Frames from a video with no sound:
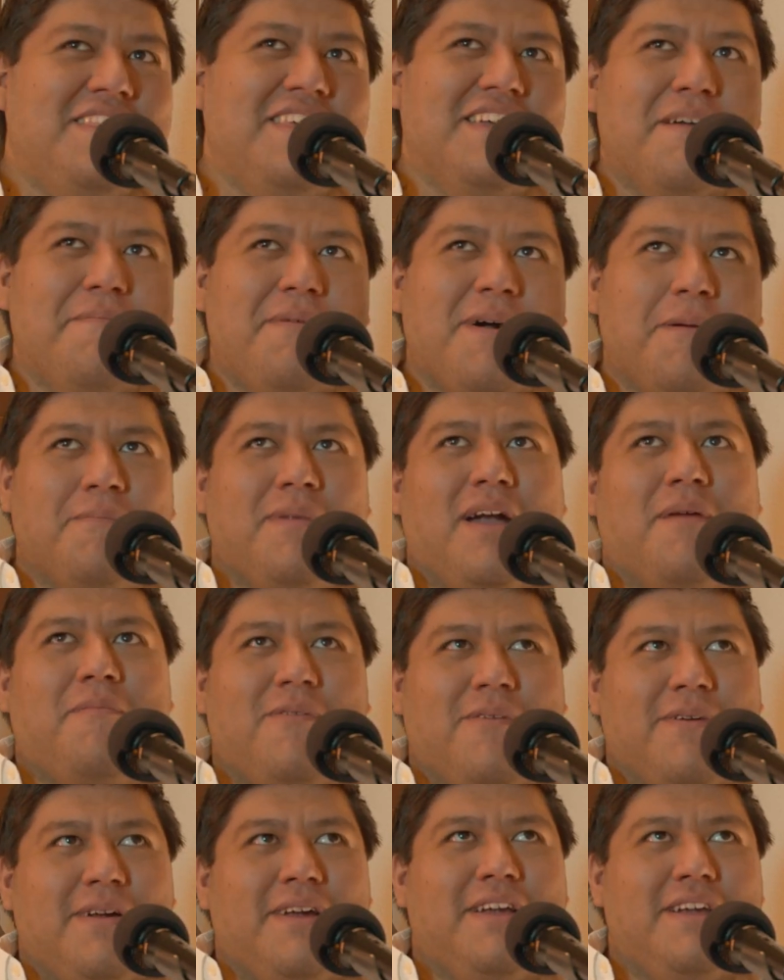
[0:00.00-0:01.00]
thing about
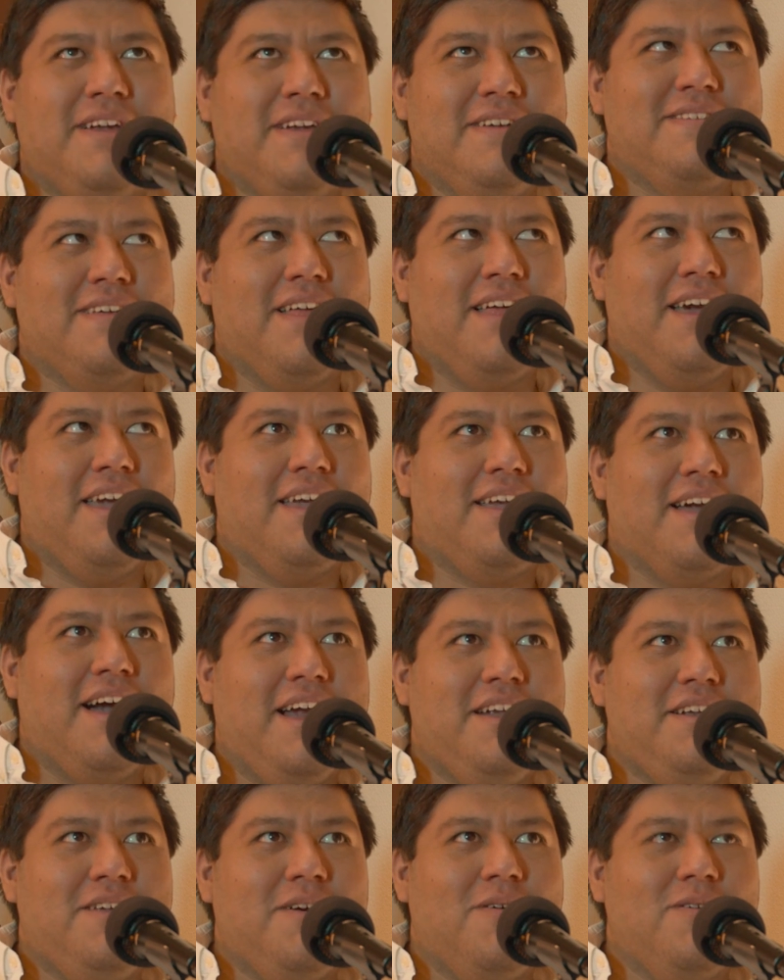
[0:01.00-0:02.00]
memory is like
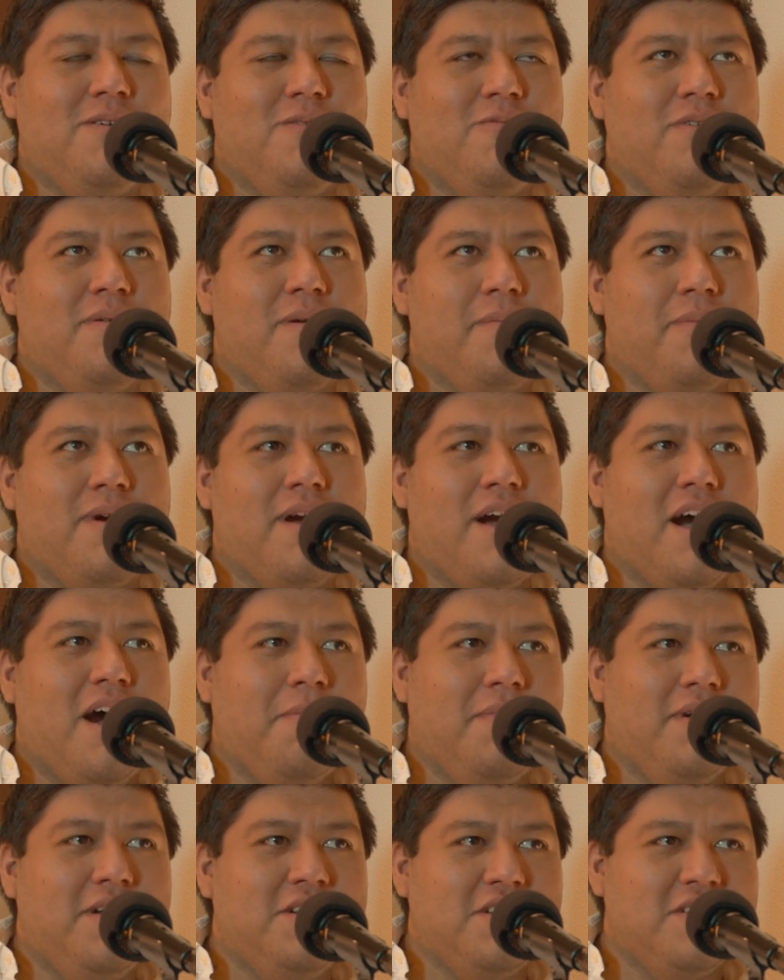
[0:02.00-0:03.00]
I don't remember how
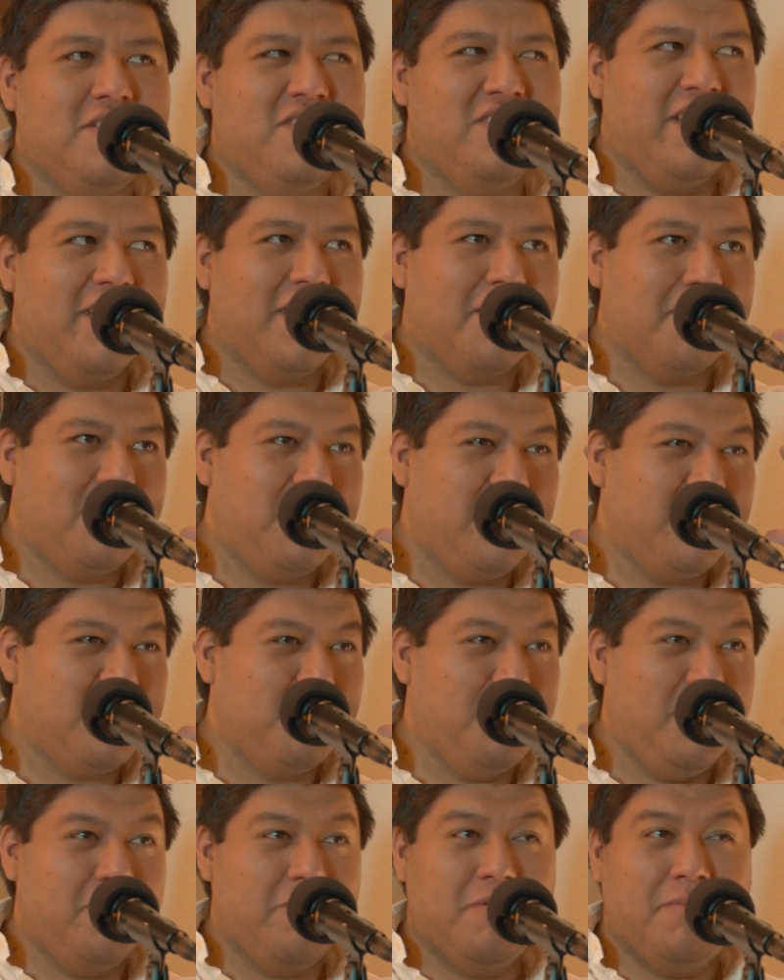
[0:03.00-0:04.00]
much is like
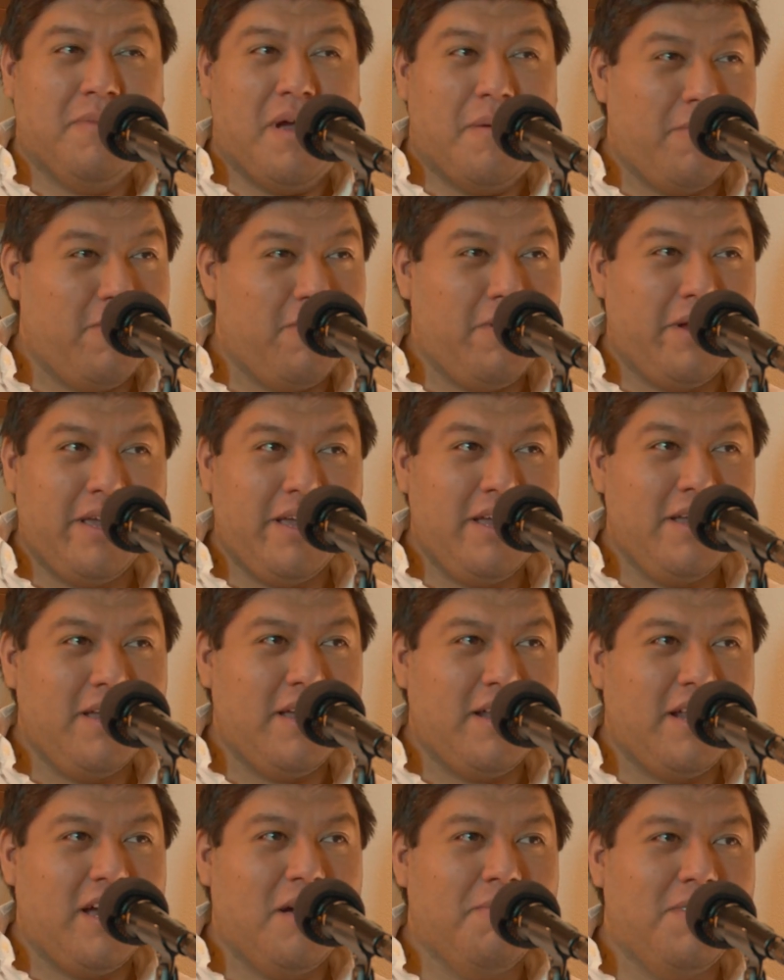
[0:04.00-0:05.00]
just me remembering it
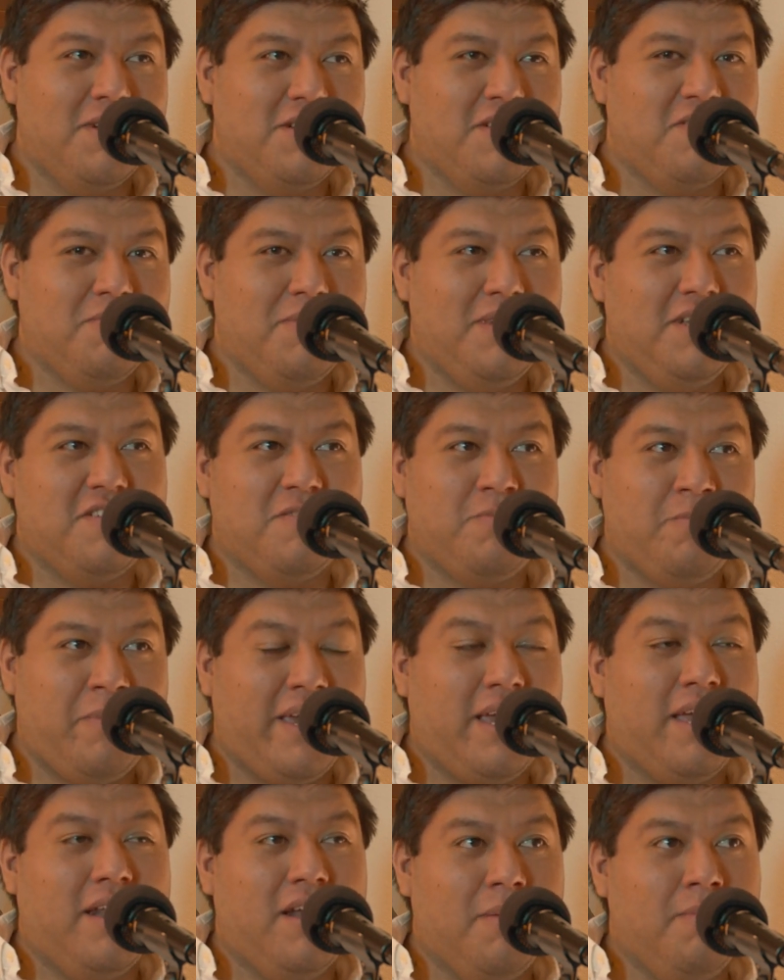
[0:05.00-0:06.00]
and how much is me just
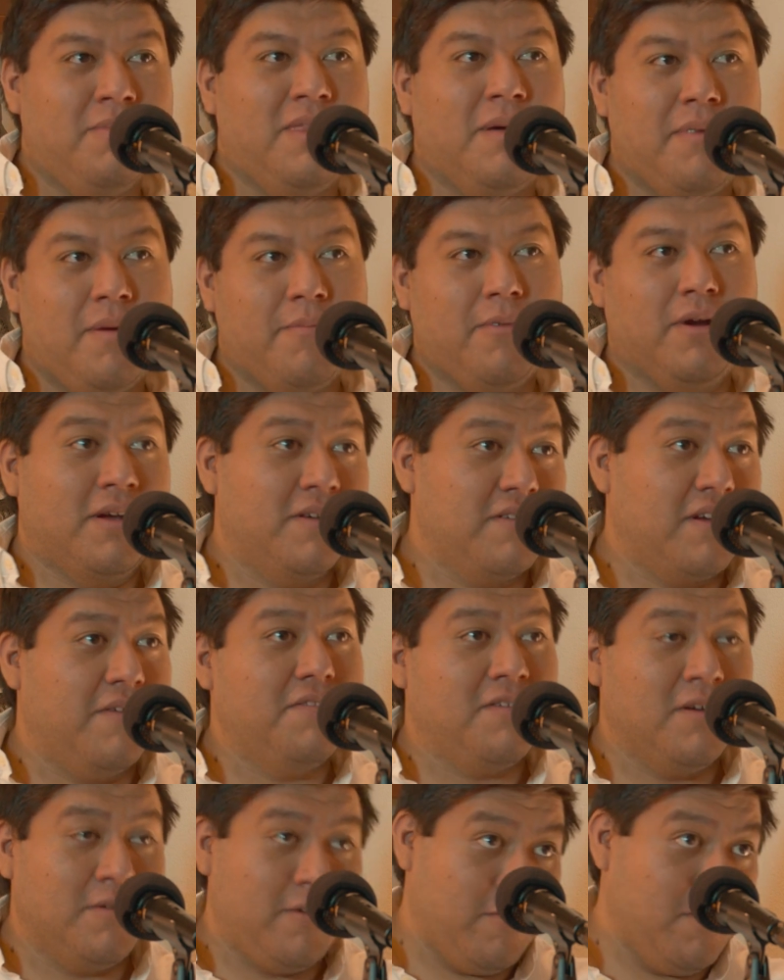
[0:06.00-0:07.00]
making up the memory because
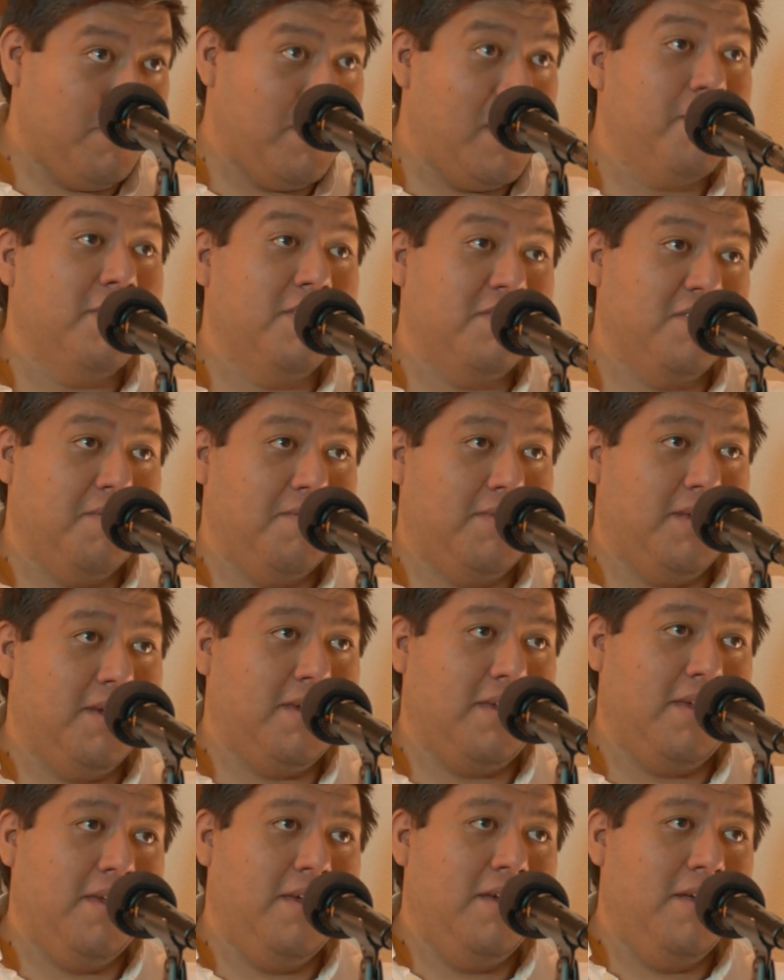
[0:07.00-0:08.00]
every time you remember
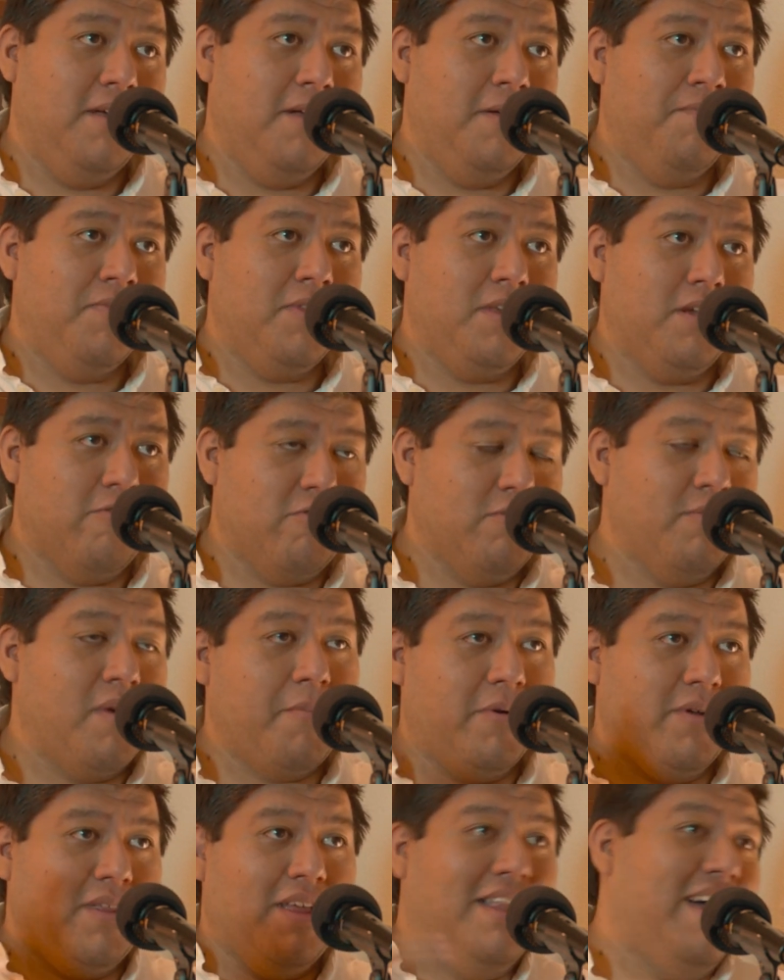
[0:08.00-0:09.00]
something, you're
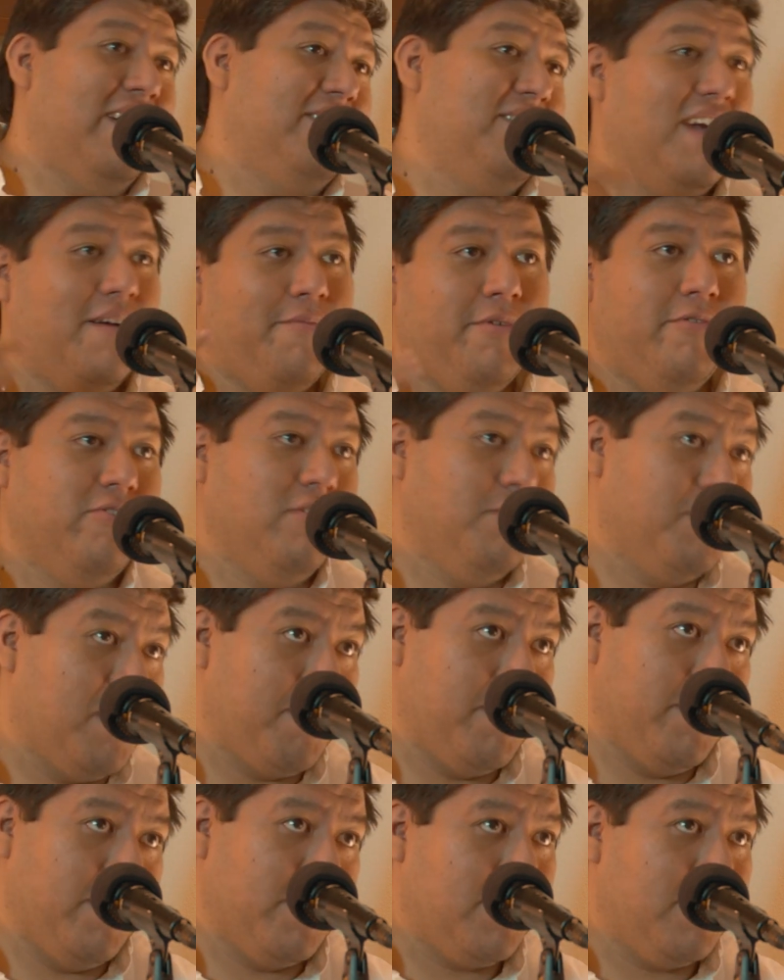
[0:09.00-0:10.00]
remembering the last time you
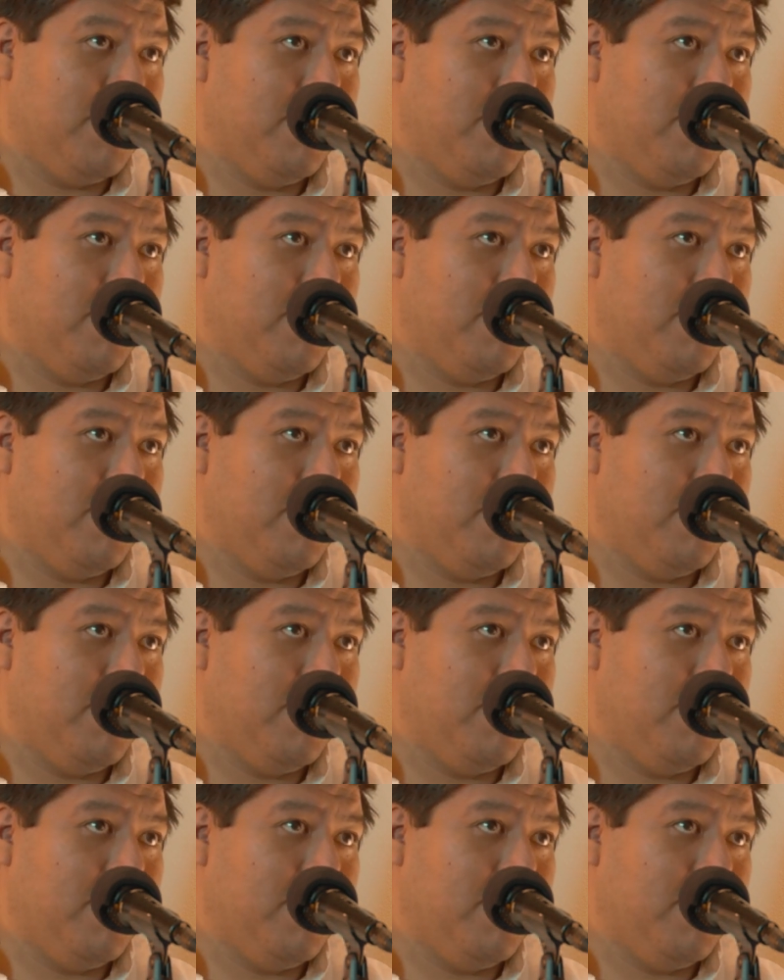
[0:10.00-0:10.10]
remembered it.